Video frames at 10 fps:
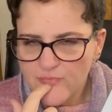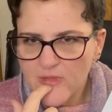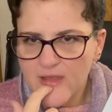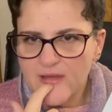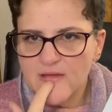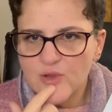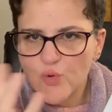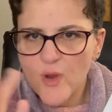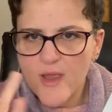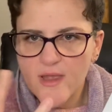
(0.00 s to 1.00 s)
like a
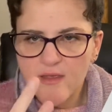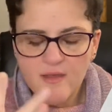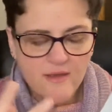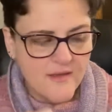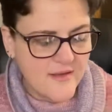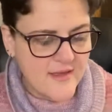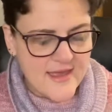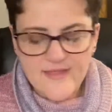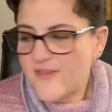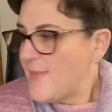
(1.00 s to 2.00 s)
gray.
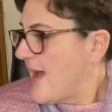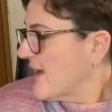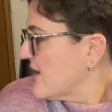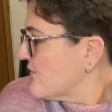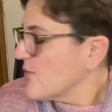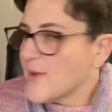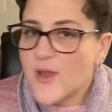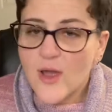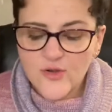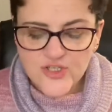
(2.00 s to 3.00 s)
And then the backing for my
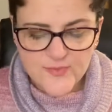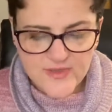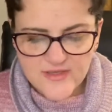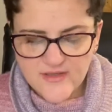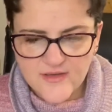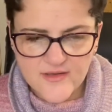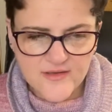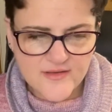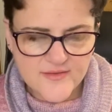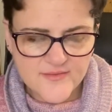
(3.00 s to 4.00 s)
daughter, she picked
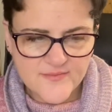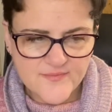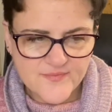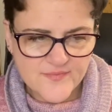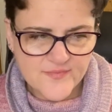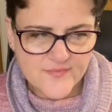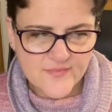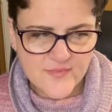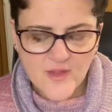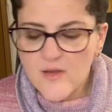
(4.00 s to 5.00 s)
a...
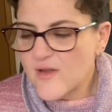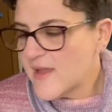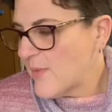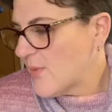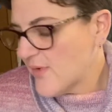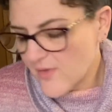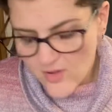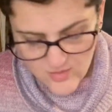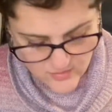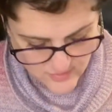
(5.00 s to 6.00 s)
Oh, I can't remember what it's
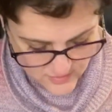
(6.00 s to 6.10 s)
called.